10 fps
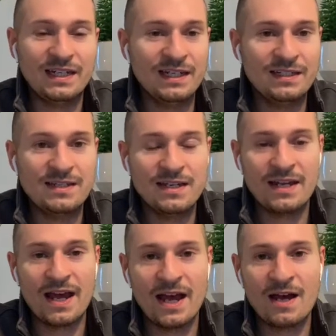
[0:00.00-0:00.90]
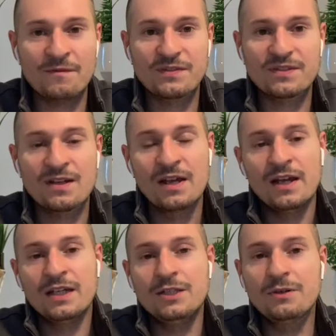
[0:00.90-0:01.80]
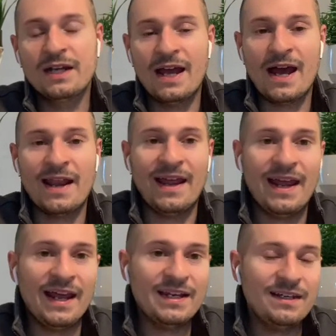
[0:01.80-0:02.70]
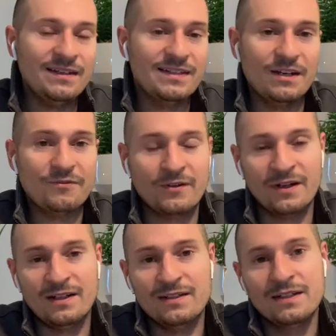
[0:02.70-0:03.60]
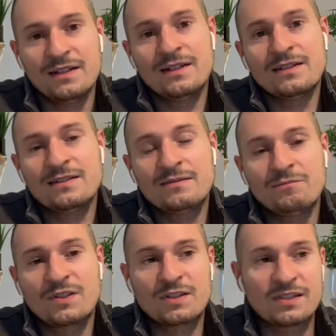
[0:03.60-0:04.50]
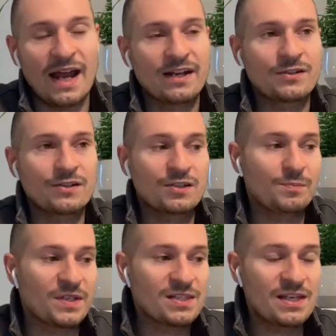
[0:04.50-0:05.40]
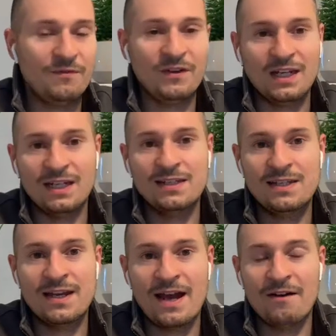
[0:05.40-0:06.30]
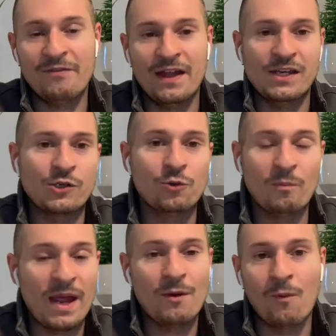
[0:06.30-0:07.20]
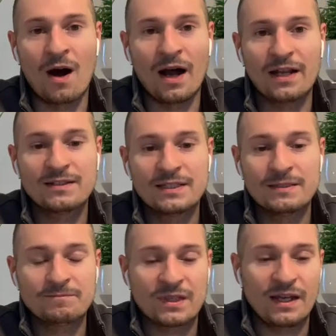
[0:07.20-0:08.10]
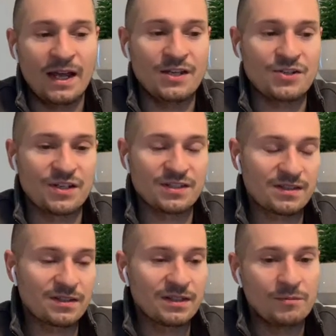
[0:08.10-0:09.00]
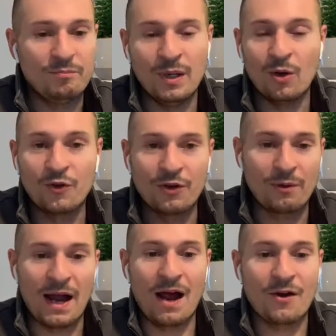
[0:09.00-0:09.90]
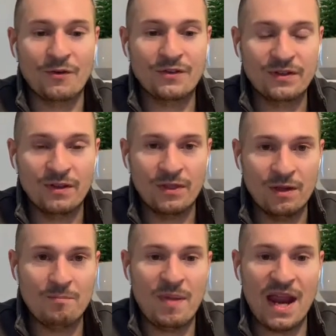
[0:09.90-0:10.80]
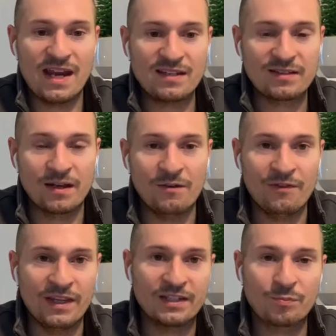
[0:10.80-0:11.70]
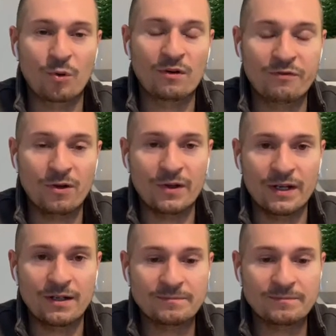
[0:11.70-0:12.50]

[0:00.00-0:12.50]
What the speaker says: ETFs. You can add any different sector specific ETF that you may want and just build around the base of this portfolio.